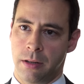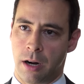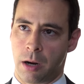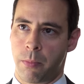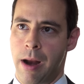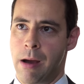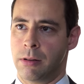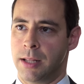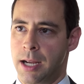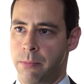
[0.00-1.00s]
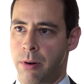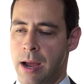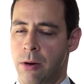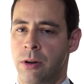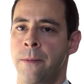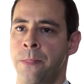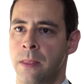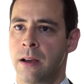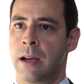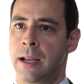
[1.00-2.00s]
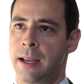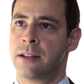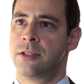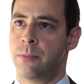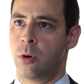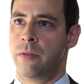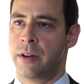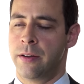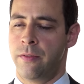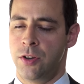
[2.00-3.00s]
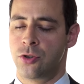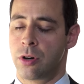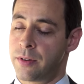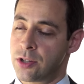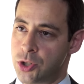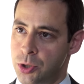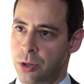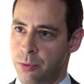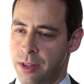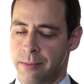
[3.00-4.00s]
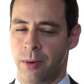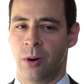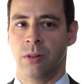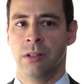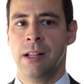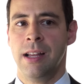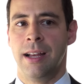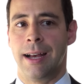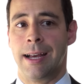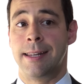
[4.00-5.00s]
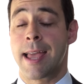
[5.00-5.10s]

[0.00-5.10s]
dark brown light brown uh, again it's more of a feature of concern within a mole uh,